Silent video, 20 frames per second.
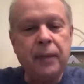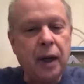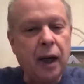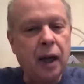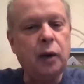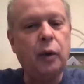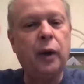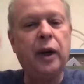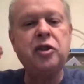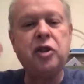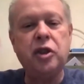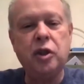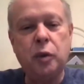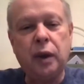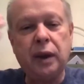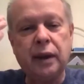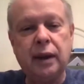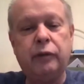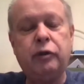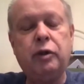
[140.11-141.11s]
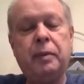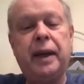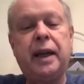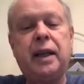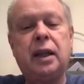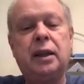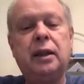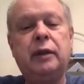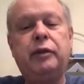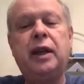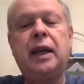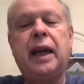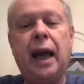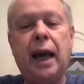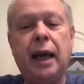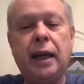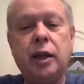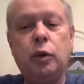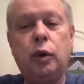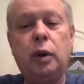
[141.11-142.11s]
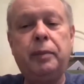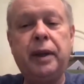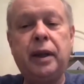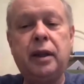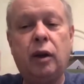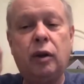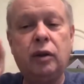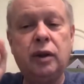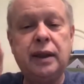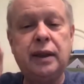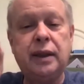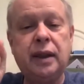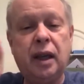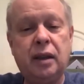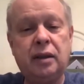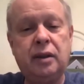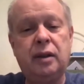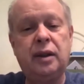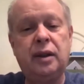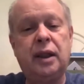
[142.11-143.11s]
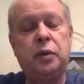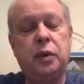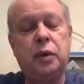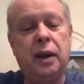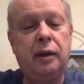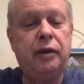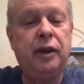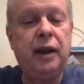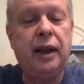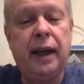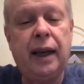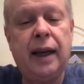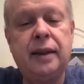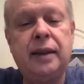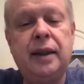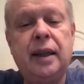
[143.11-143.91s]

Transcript: Otherwise, you will never make a living, and you will be the only doctor that we ever had